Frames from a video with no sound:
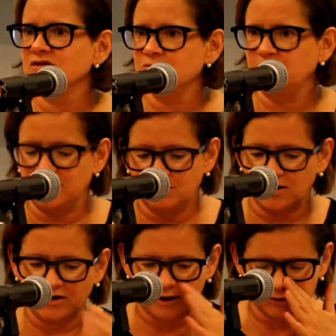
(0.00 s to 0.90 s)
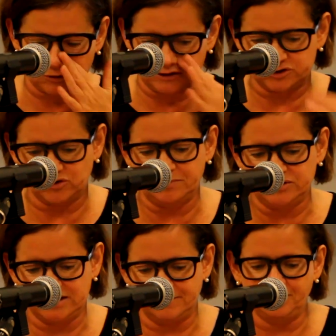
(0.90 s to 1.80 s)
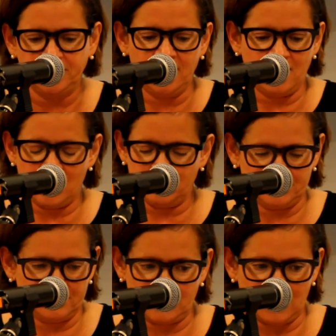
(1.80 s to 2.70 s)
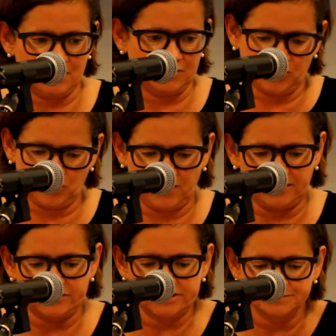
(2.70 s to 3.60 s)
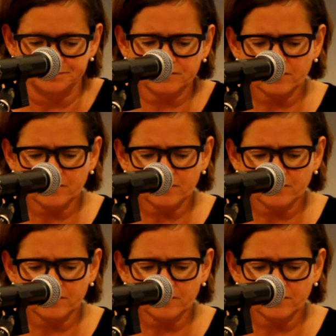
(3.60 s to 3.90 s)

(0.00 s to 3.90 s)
the debate among Natural History Museum curators.